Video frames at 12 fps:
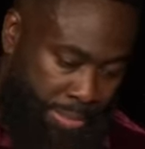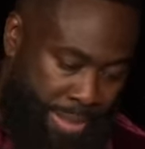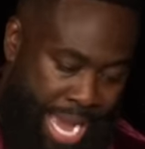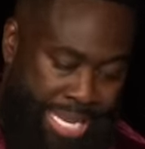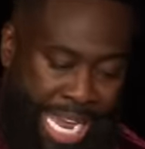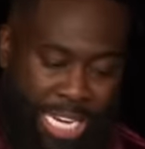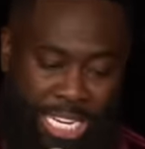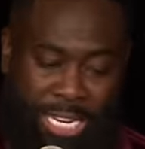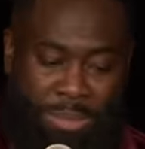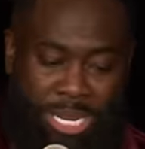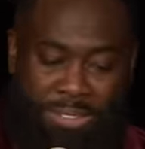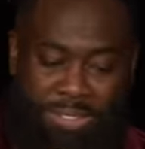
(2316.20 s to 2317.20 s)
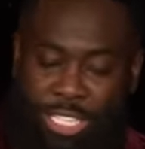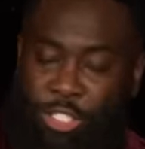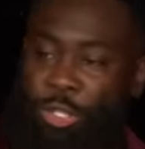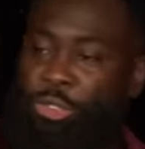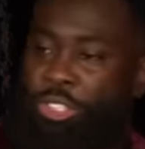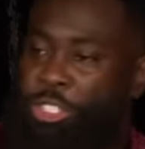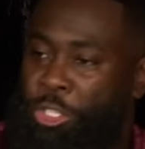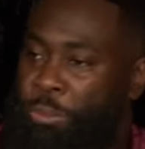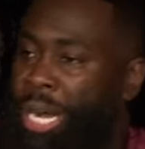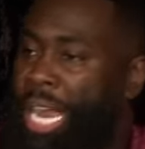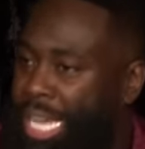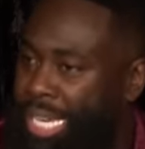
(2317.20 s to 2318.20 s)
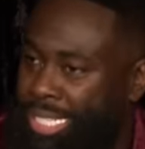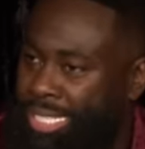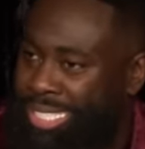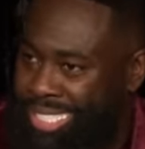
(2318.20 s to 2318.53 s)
My dad didn't believe that children should play.